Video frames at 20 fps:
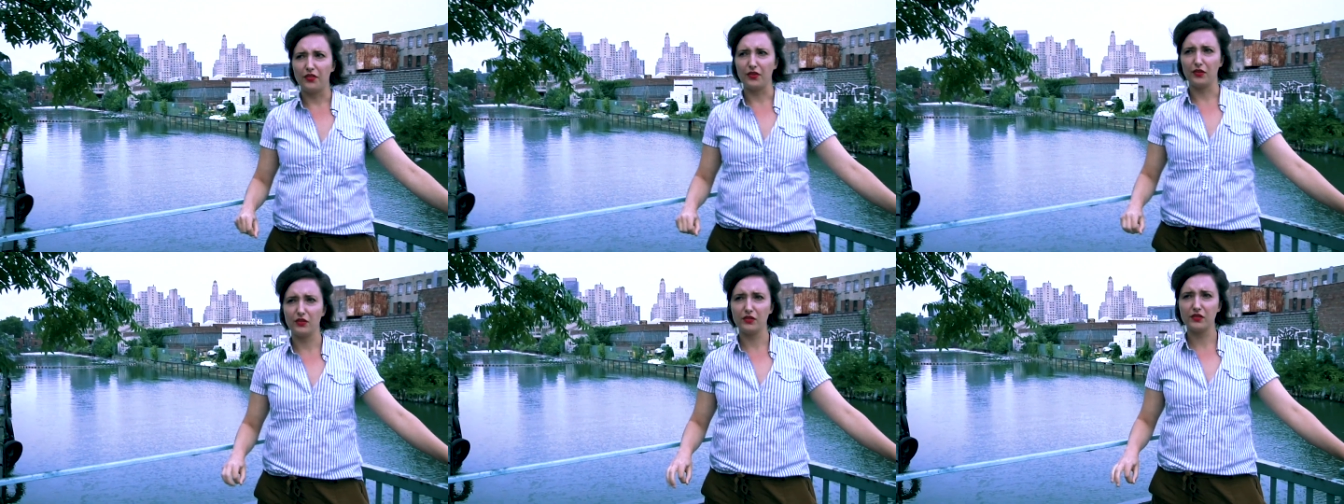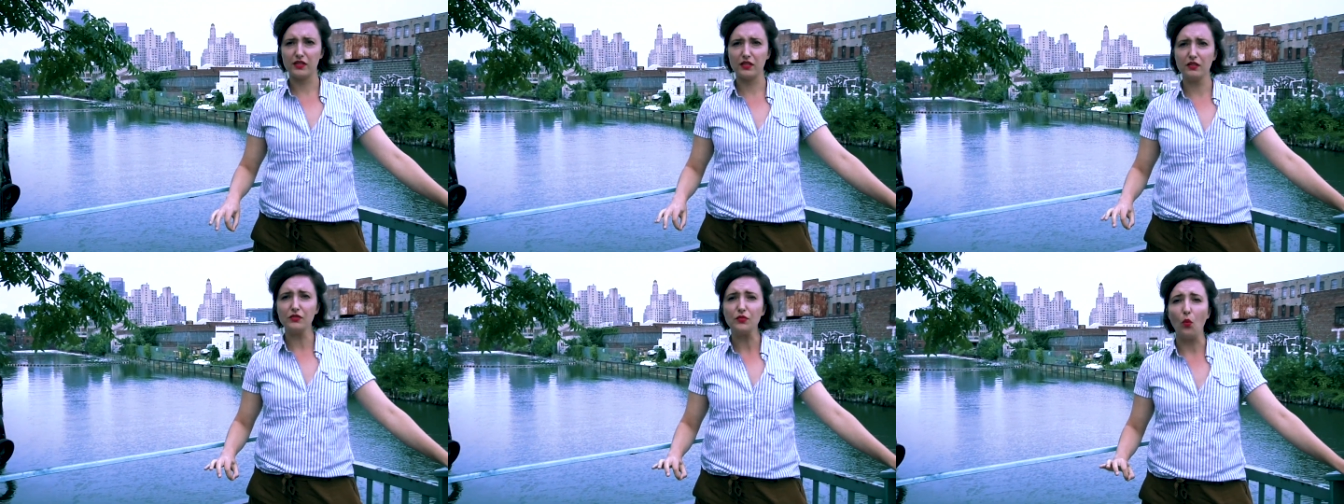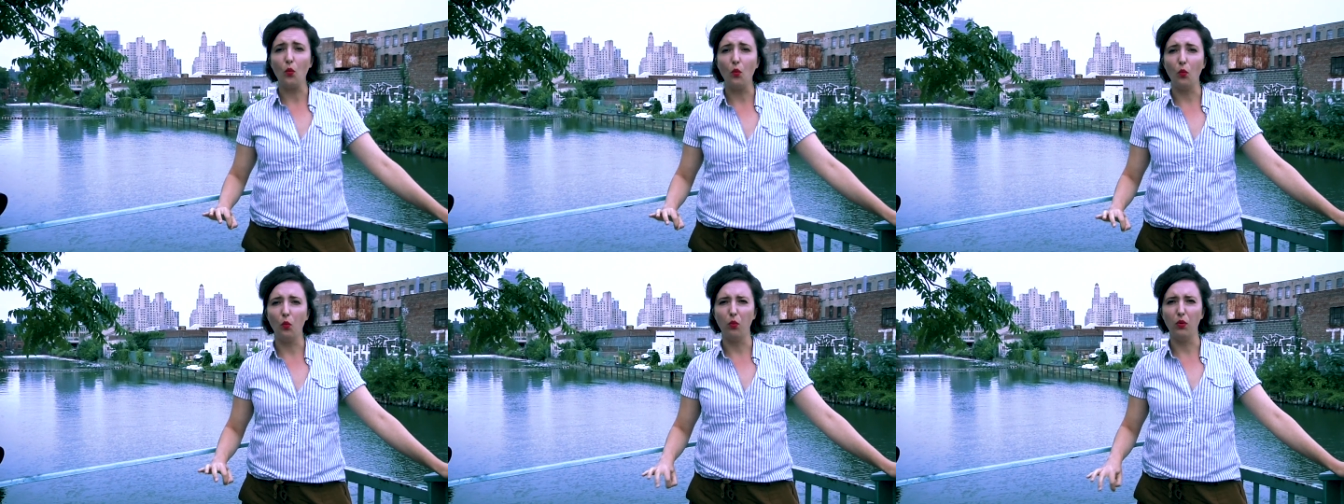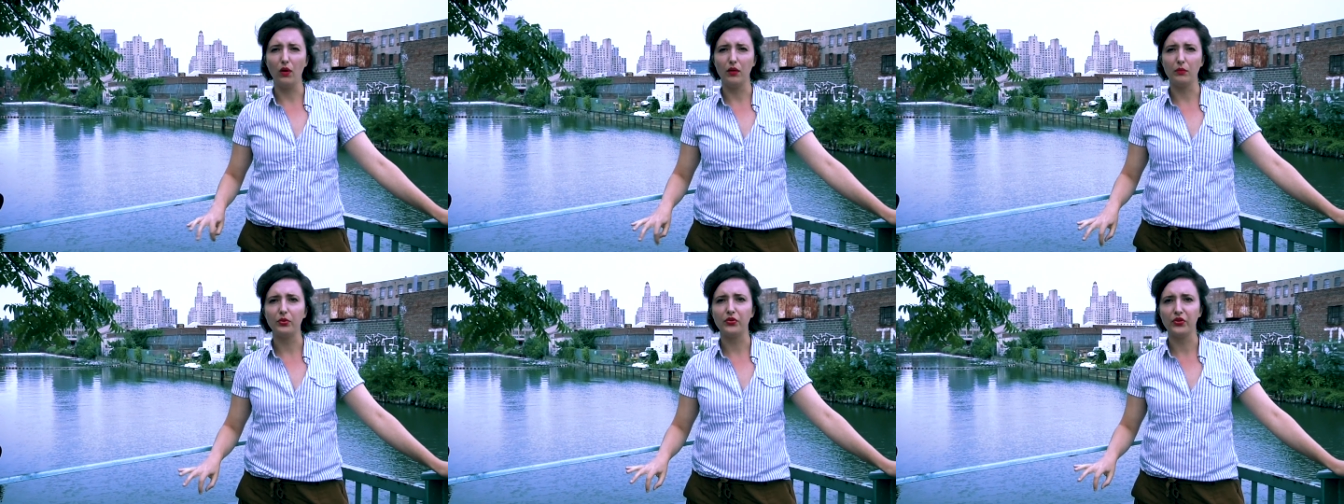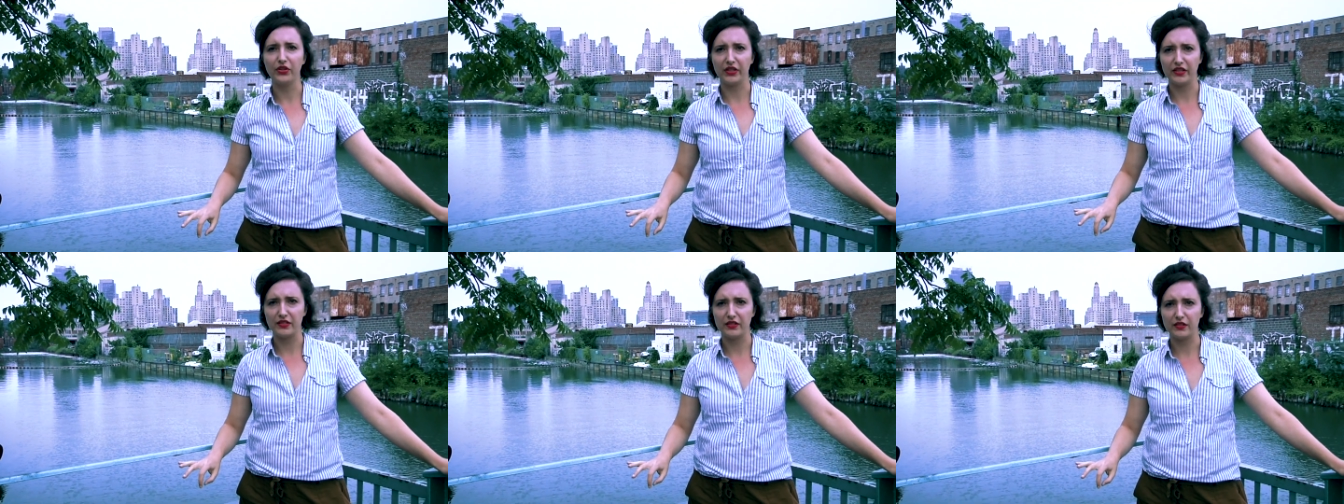There's this one
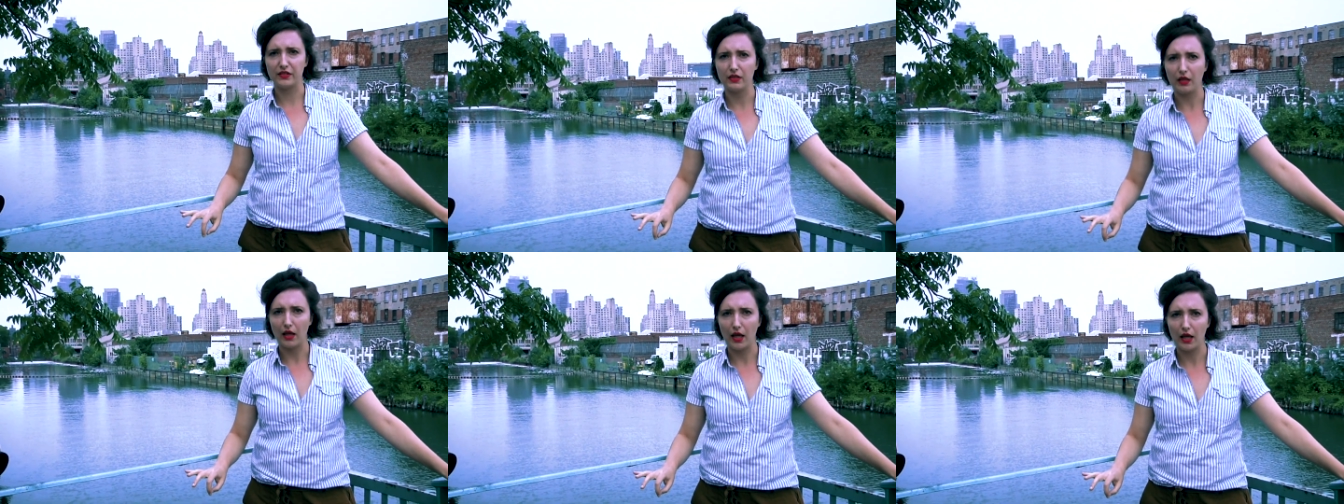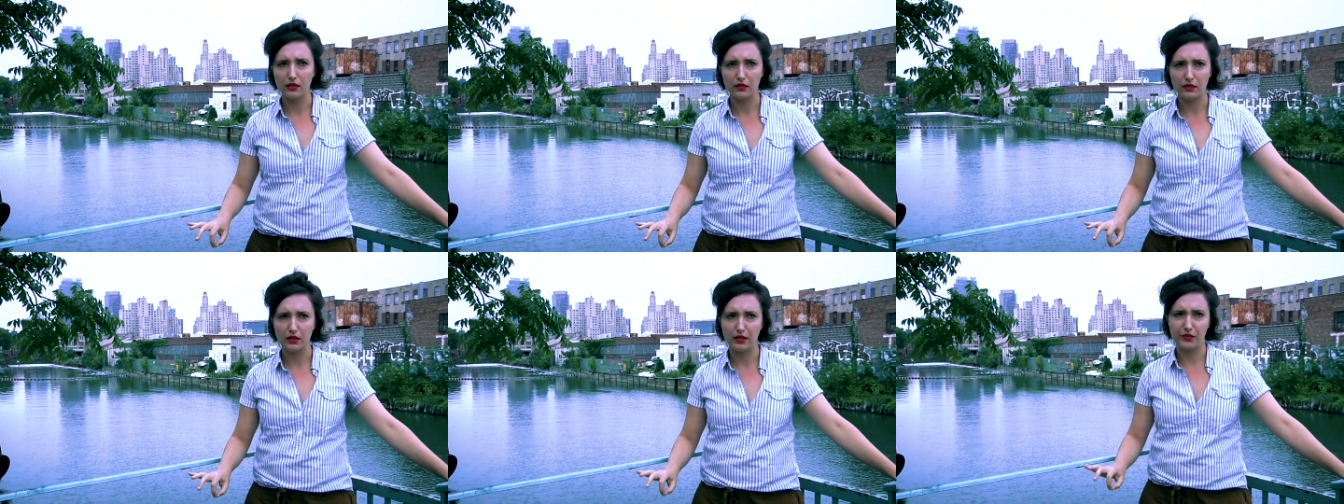place that